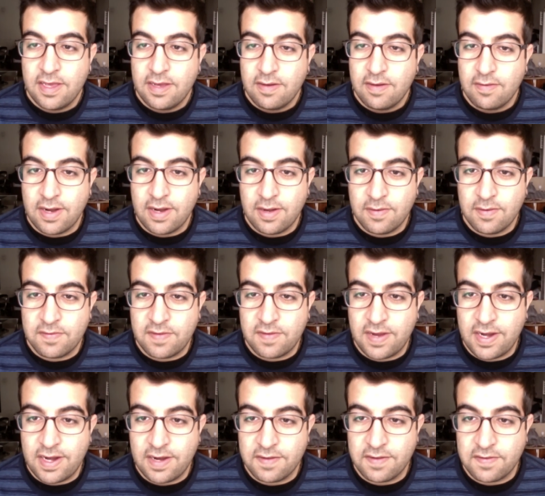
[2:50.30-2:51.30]
When I was
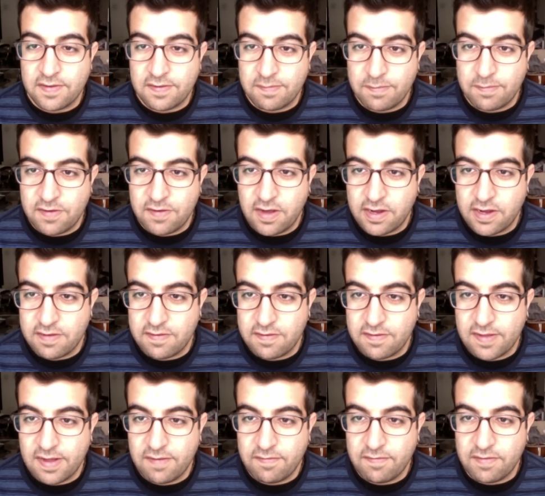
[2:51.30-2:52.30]
there, I saw some shocking
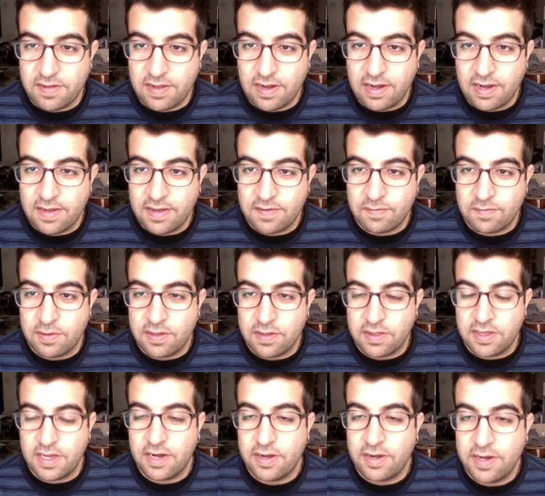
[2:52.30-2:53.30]
stuff in the less
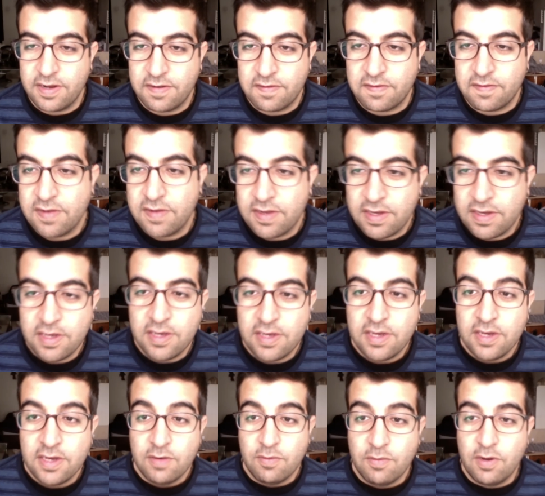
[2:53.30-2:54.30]
wealthy areas.
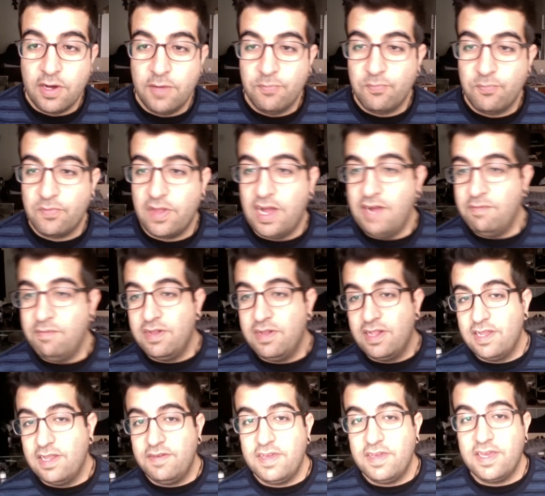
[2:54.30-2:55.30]
Well, I've been
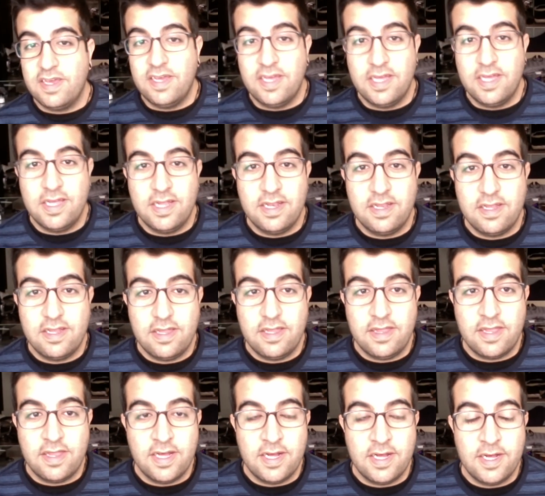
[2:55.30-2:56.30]
living in
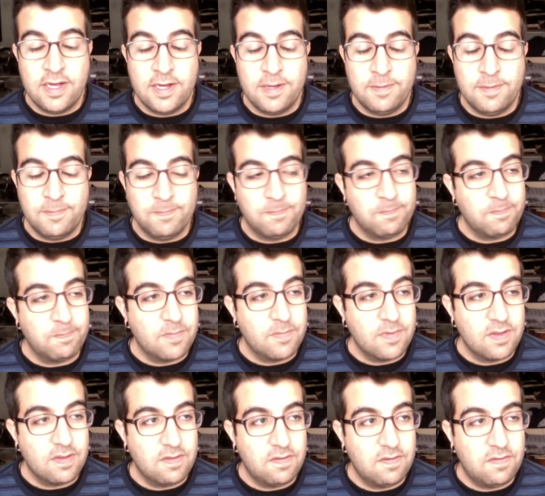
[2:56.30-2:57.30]
the
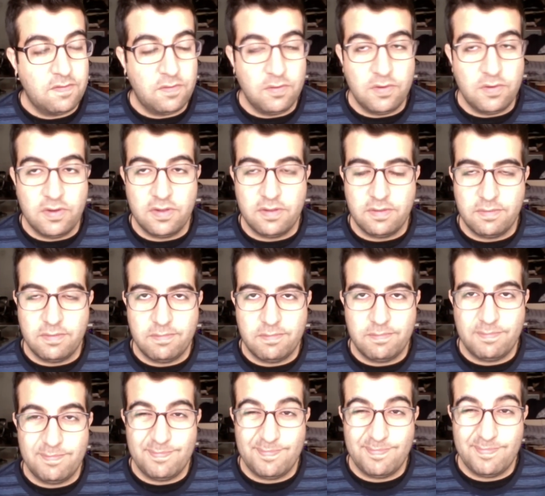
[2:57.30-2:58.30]
student,
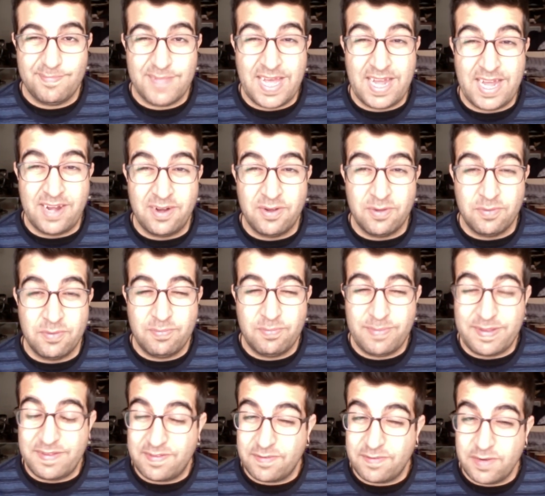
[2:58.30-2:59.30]

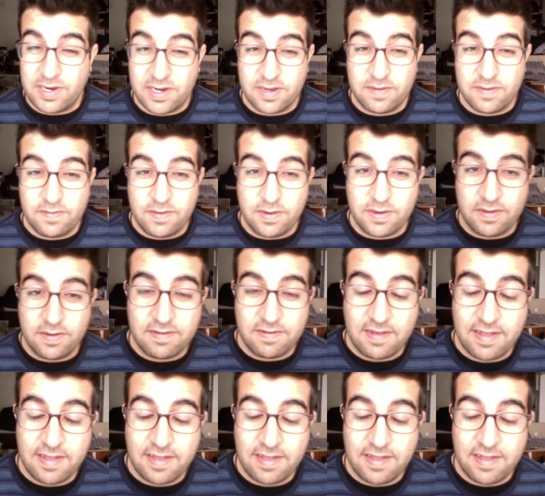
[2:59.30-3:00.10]
district, if you could say